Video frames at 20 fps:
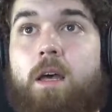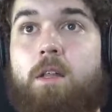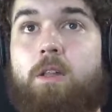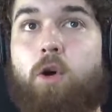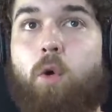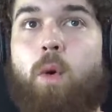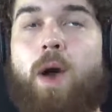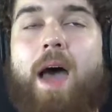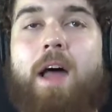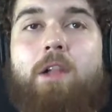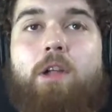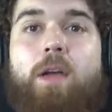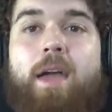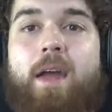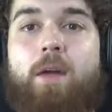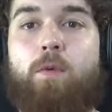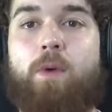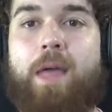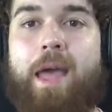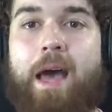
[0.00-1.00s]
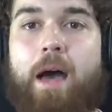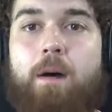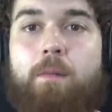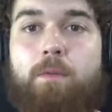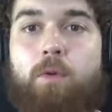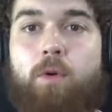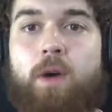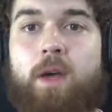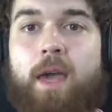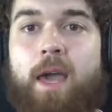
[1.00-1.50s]
the way I look at it with
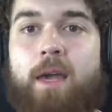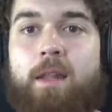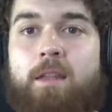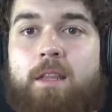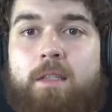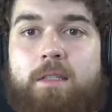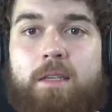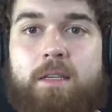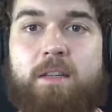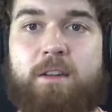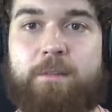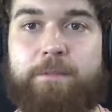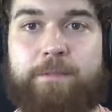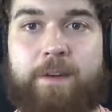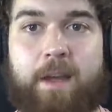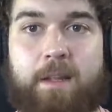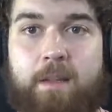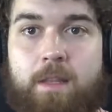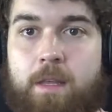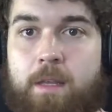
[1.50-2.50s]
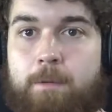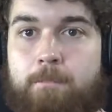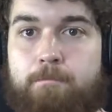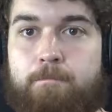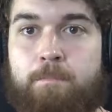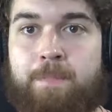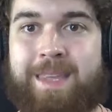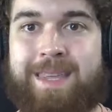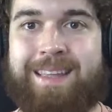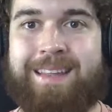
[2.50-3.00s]
Cowboy, and this isn't affecting
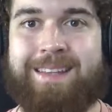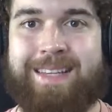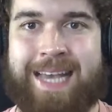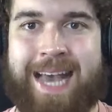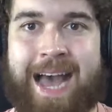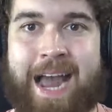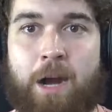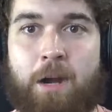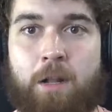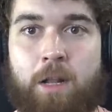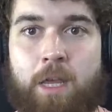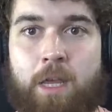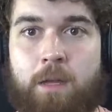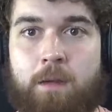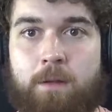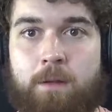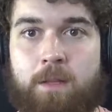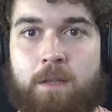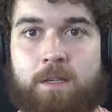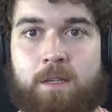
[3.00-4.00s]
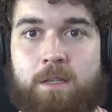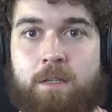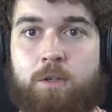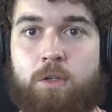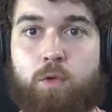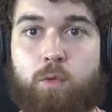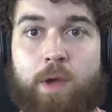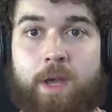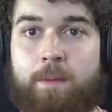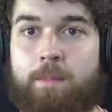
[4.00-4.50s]
me entirely, this isn't
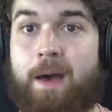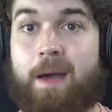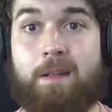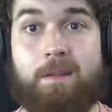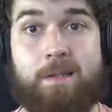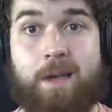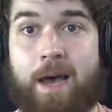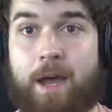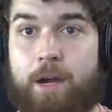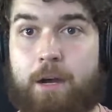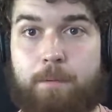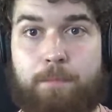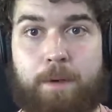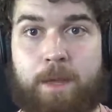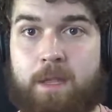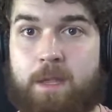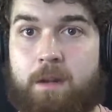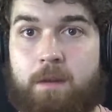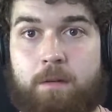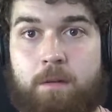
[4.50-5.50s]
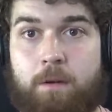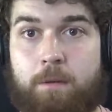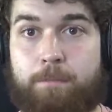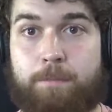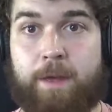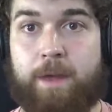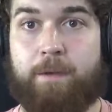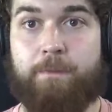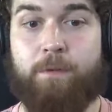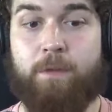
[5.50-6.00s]
swaying my entire opinion or
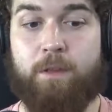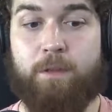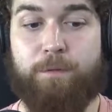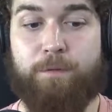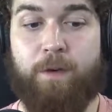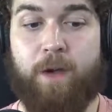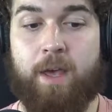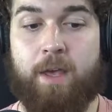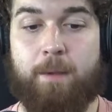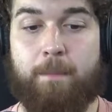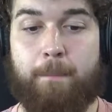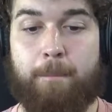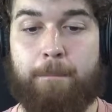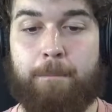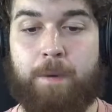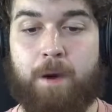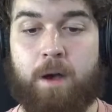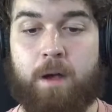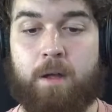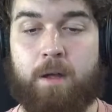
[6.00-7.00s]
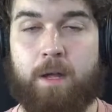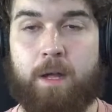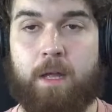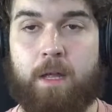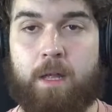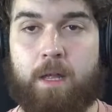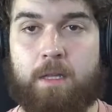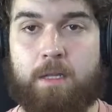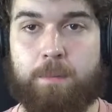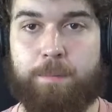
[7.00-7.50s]
pick for this fight, but
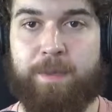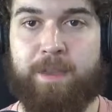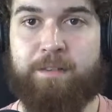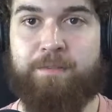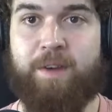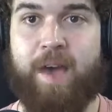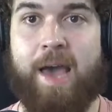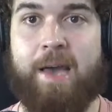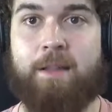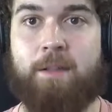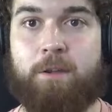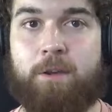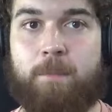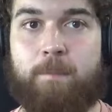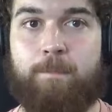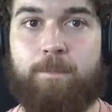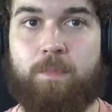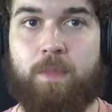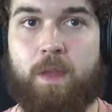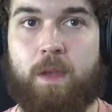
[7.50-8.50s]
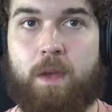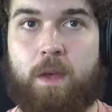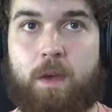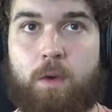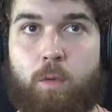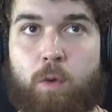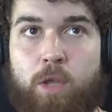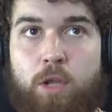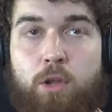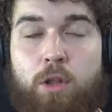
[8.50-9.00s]
it's a big factor.
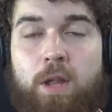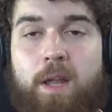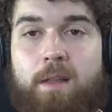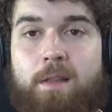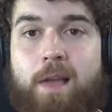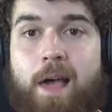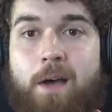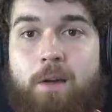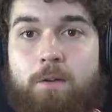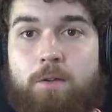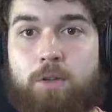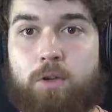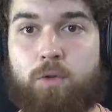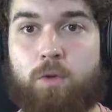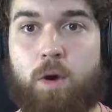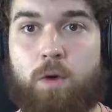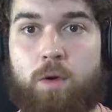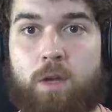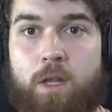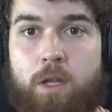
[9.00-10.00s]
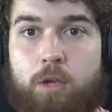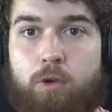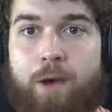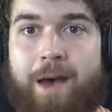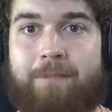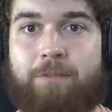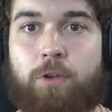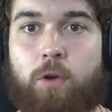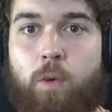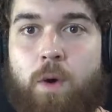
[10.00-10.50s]
when you look at Donald Cerrone, you
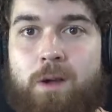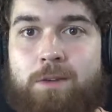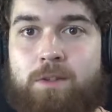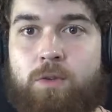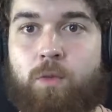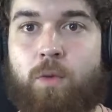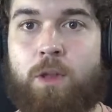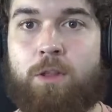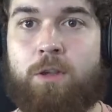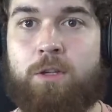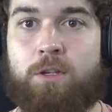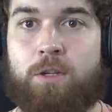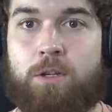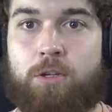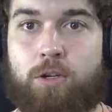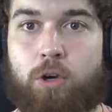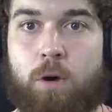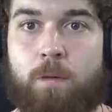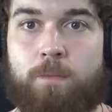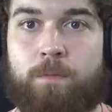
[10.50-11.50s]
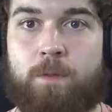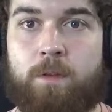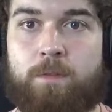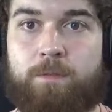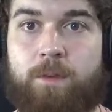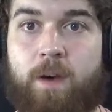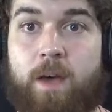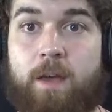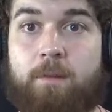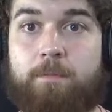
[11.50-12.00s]
have to question whether he's going to show up for this
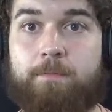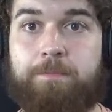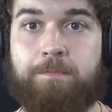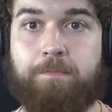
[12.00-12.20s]
fight.